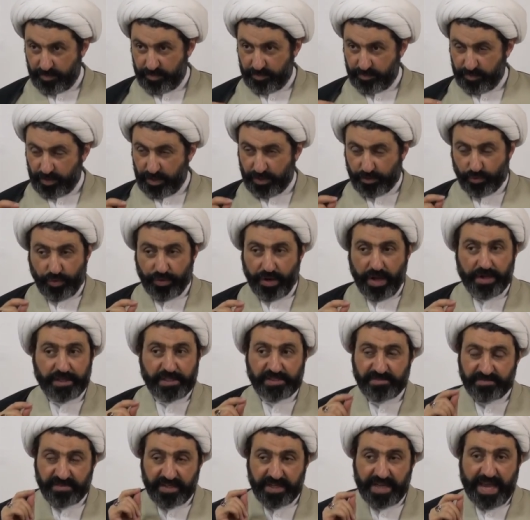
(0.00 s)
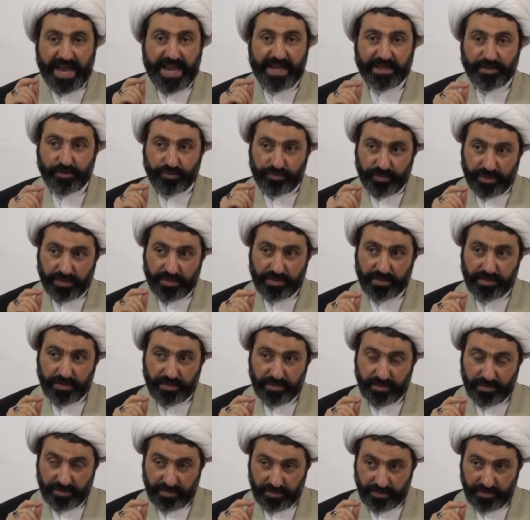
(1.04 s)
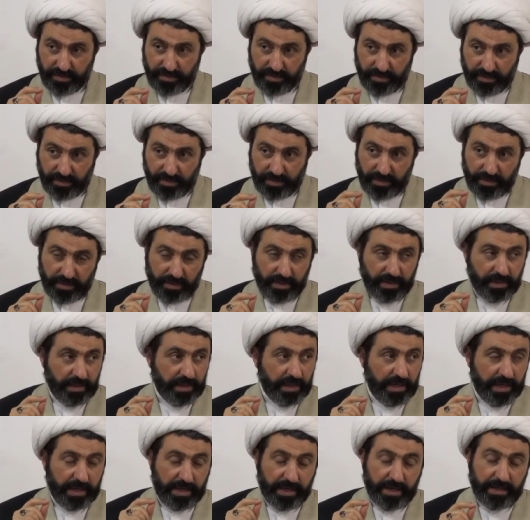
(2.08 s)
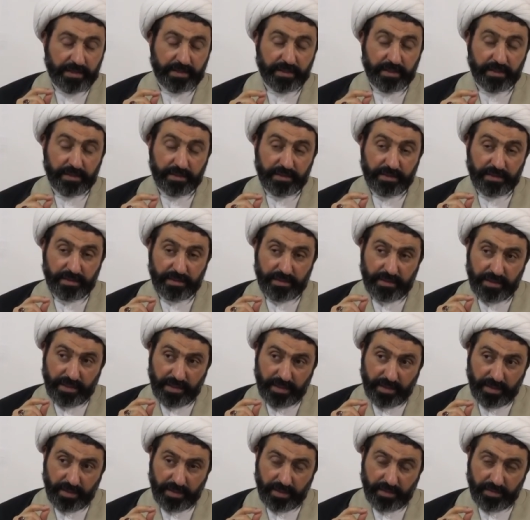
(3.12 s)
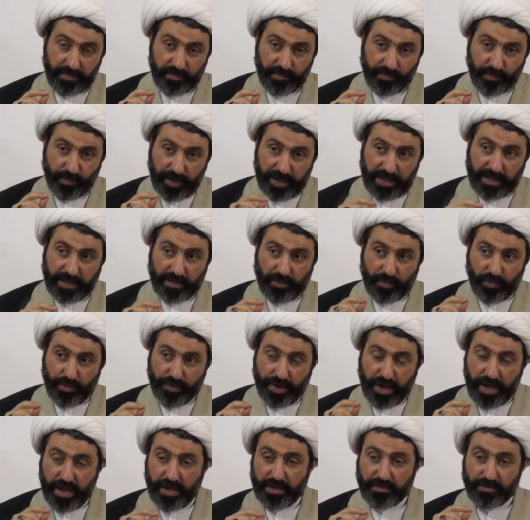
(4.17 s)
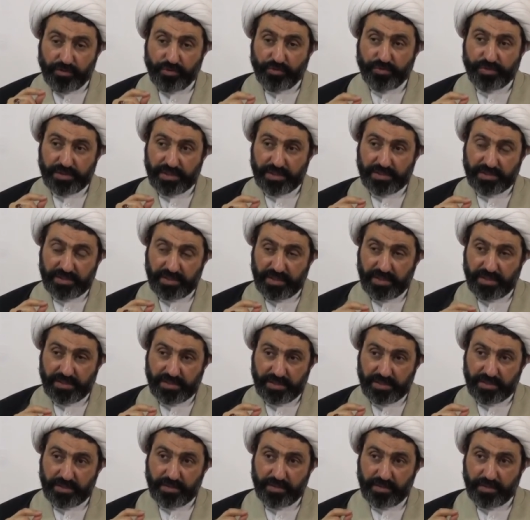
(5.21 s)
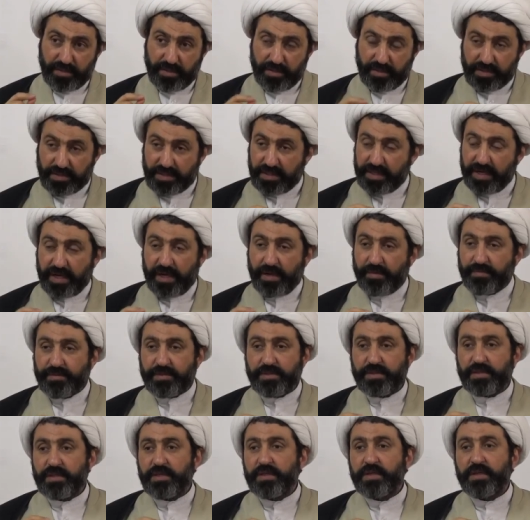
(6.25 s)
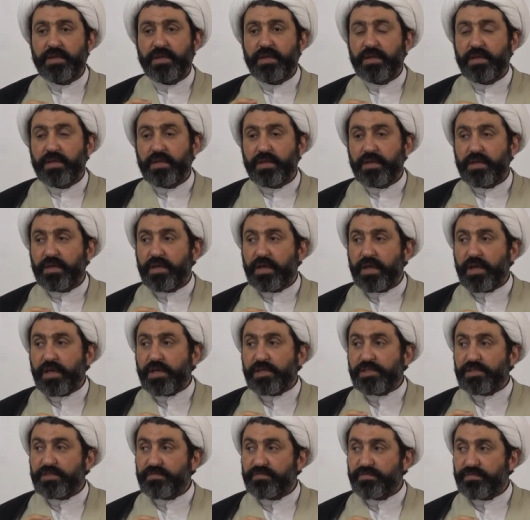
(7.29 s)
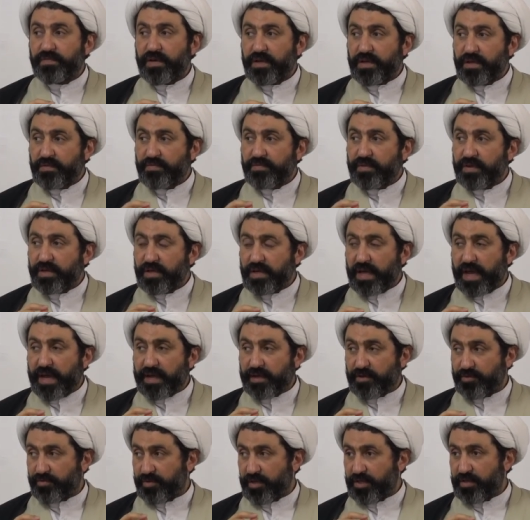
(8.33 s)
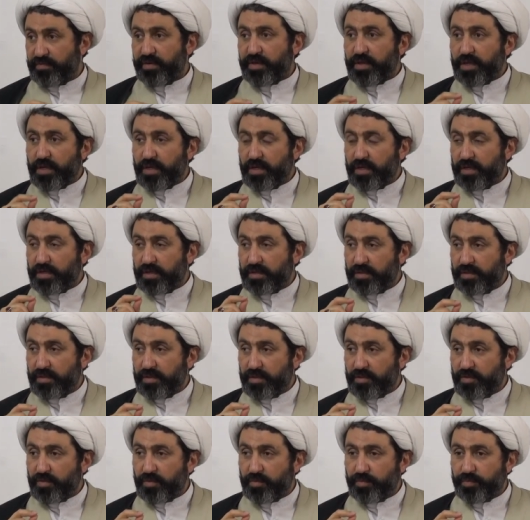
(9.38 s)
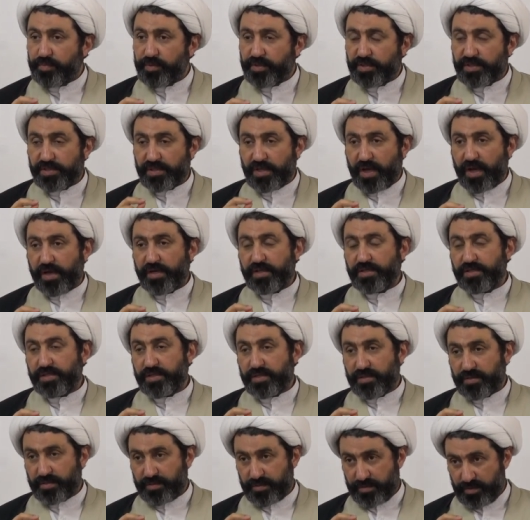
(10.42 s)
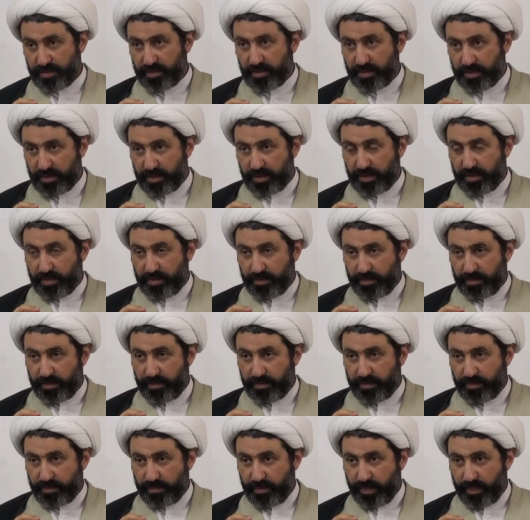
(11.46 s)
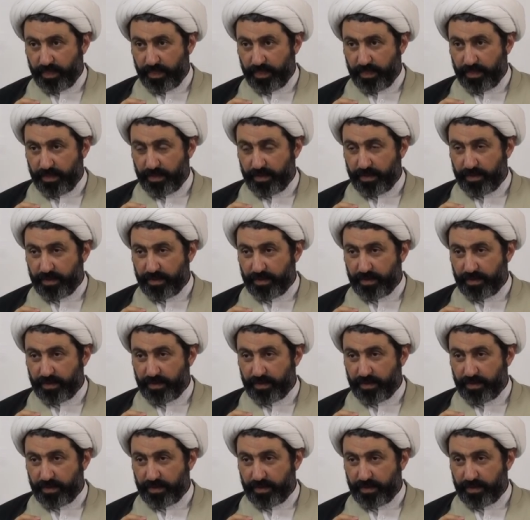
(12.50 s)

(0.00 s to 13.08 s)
Because Quran is very accurate. And the way Quran uses these terms is very, very accurate, very you know, precise. Why is there no word?